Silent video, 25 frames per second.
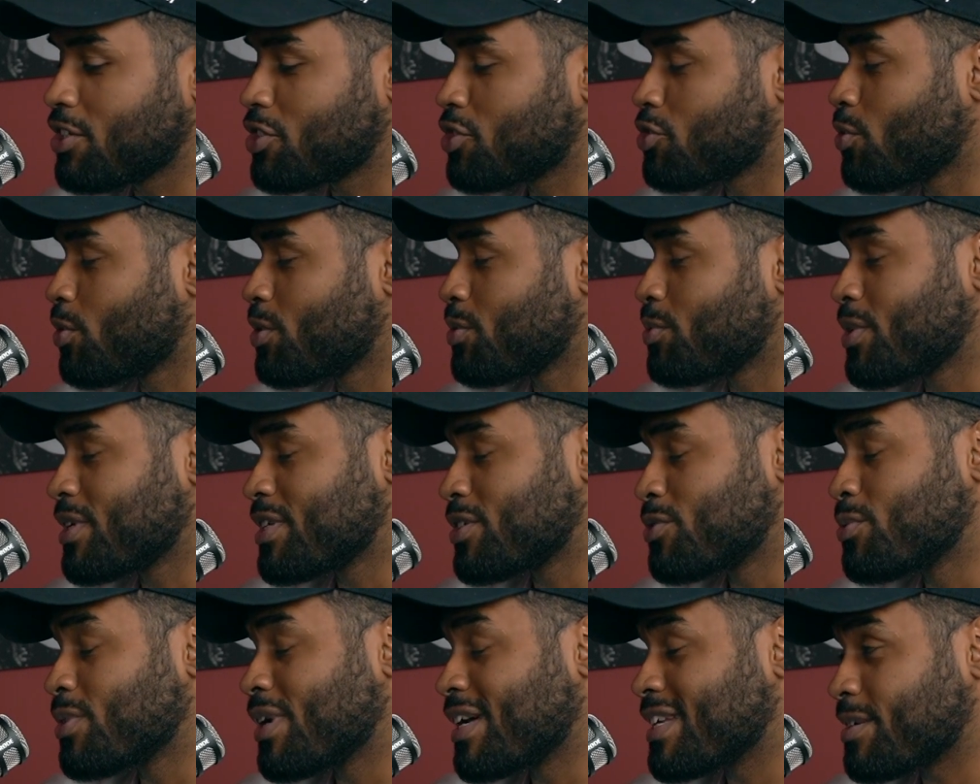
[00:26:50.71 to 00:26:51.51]
He doesn't know
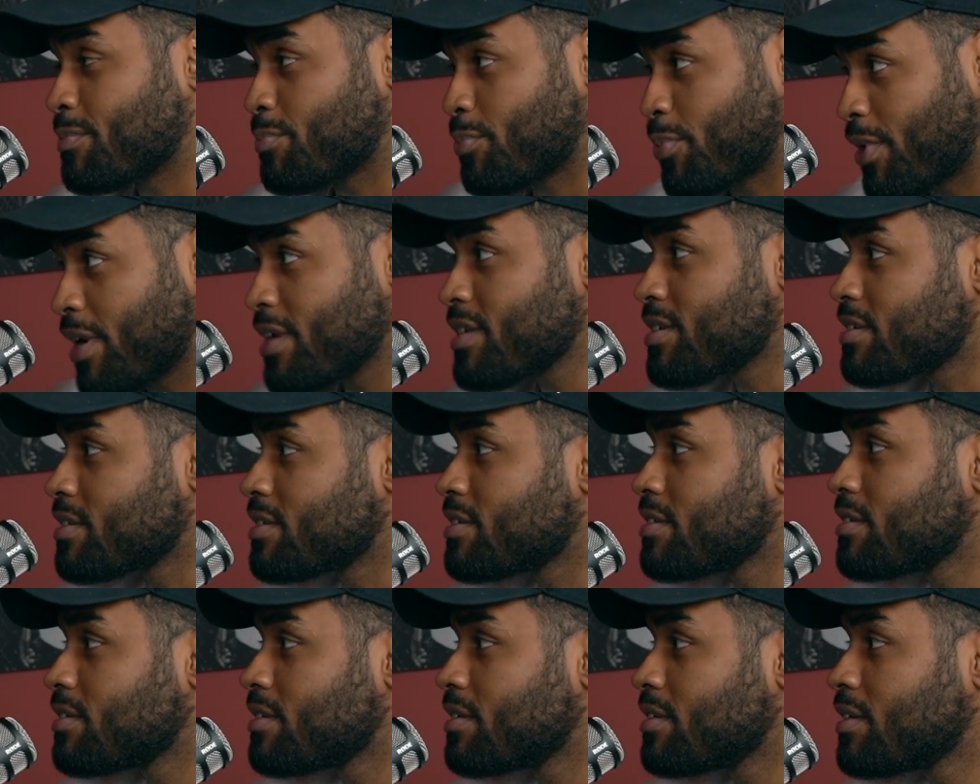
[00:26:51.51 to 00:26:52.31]
what he's doing as a
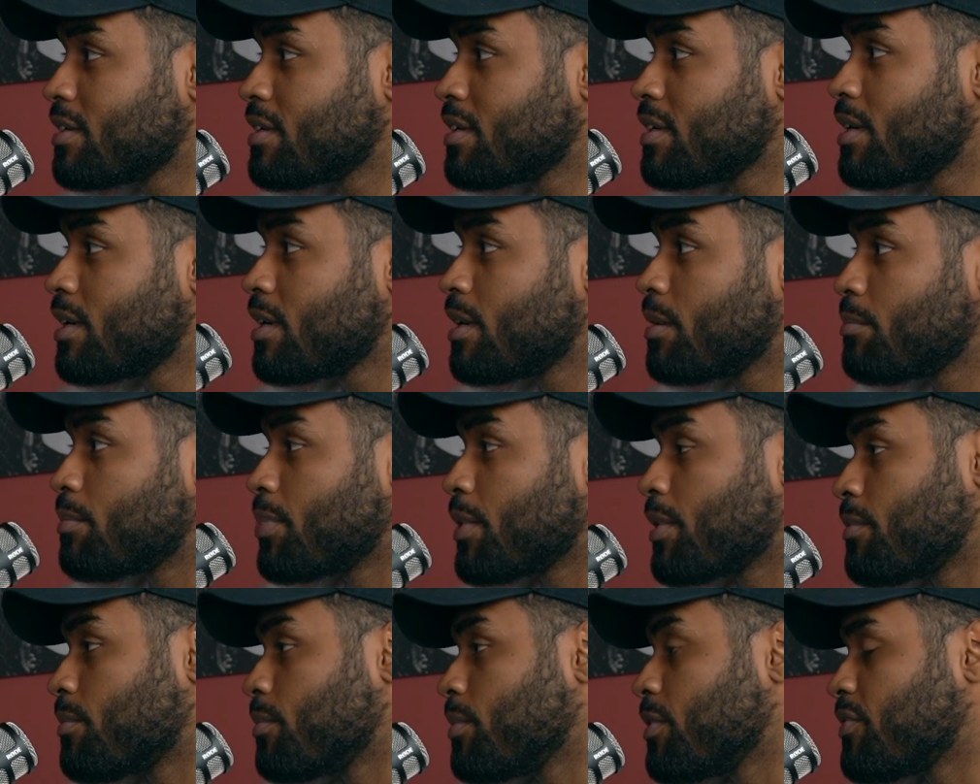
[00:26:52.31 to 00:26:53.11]
president,
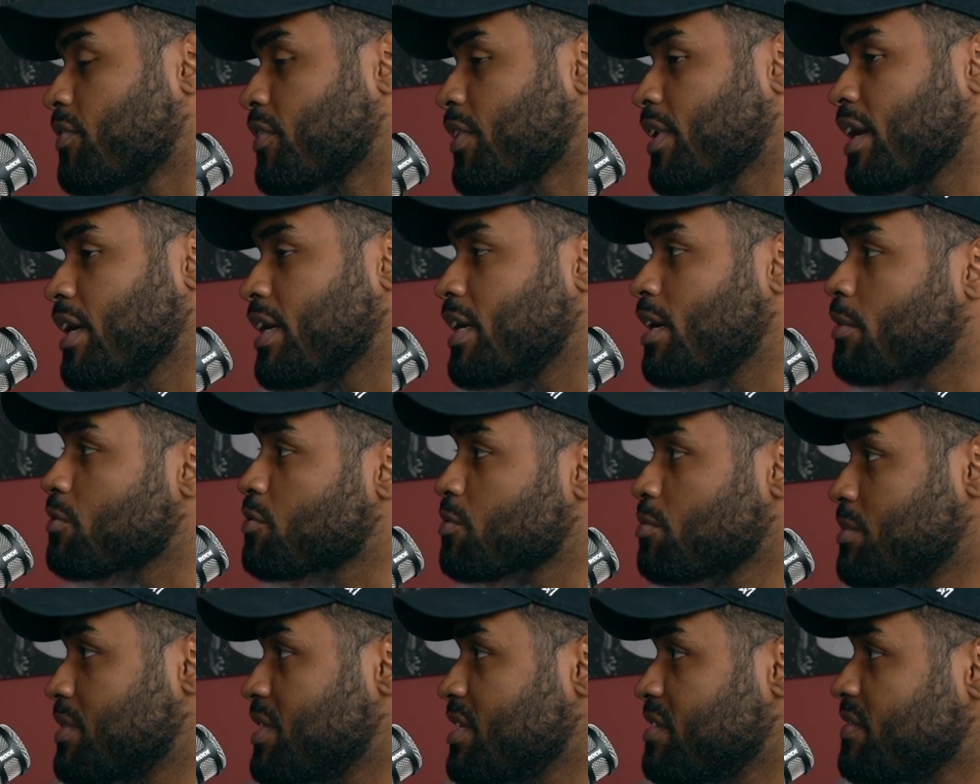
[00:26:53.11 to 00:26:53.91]
but we forget he
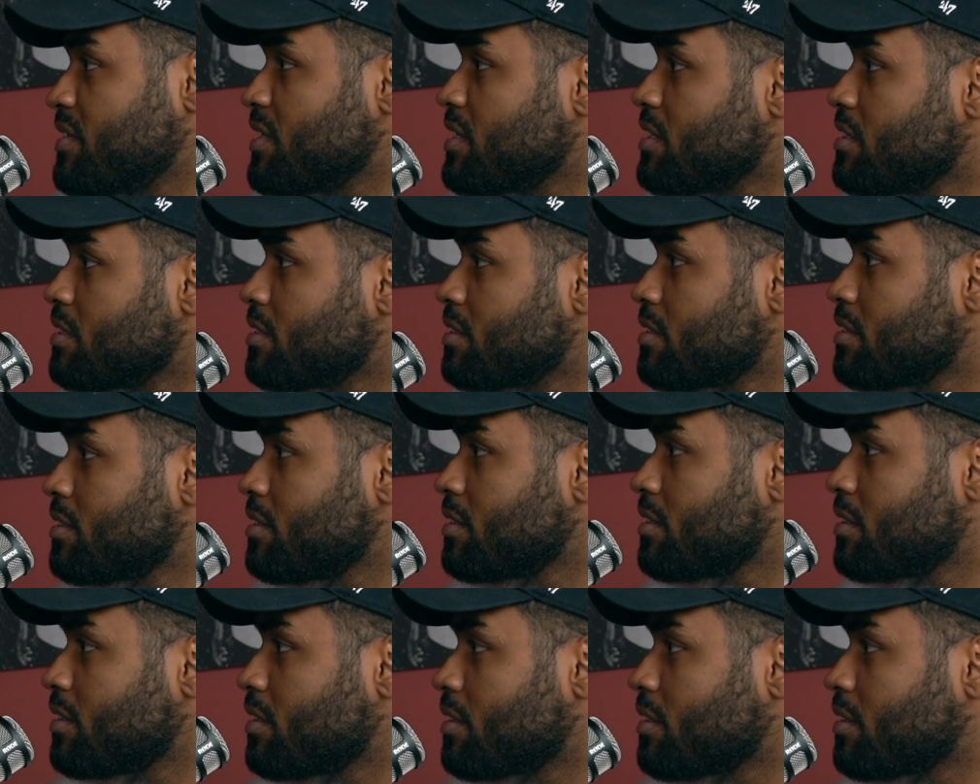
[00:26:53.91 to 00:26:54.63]
comes from TV.